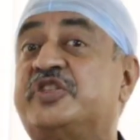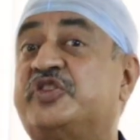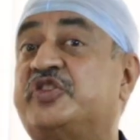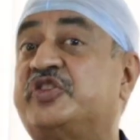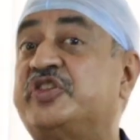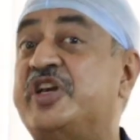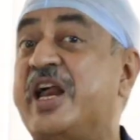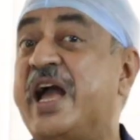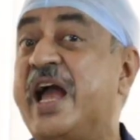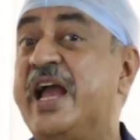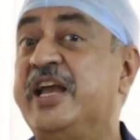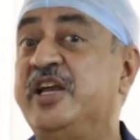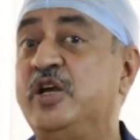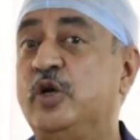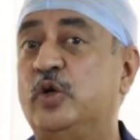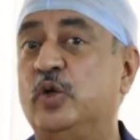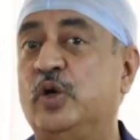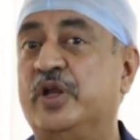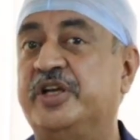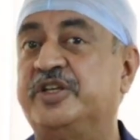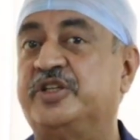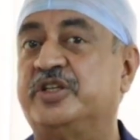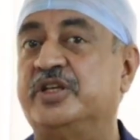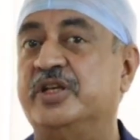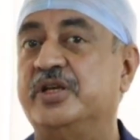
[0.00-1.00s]

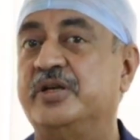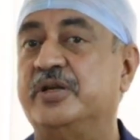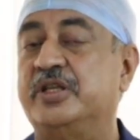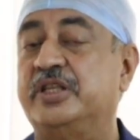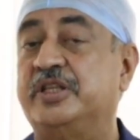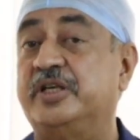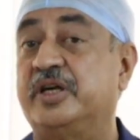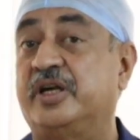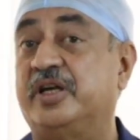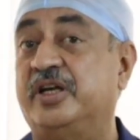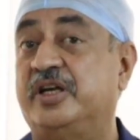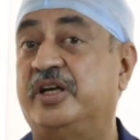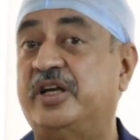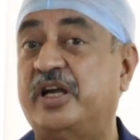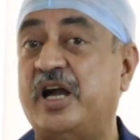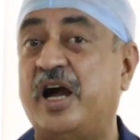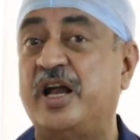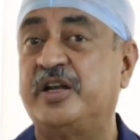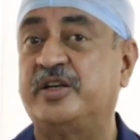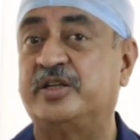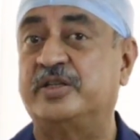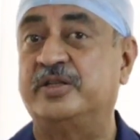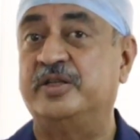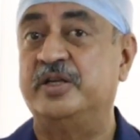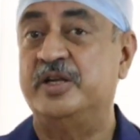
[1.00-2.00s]
strangulation. The
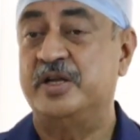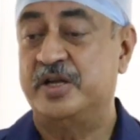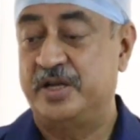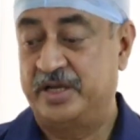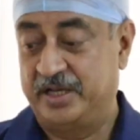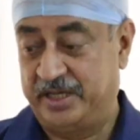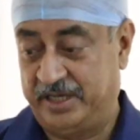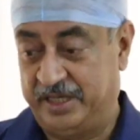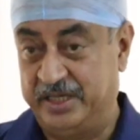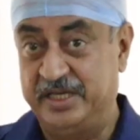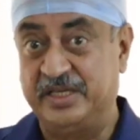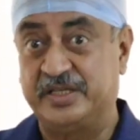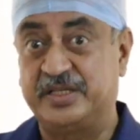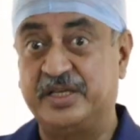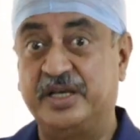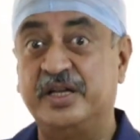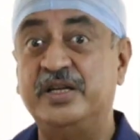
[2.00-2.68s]
gut is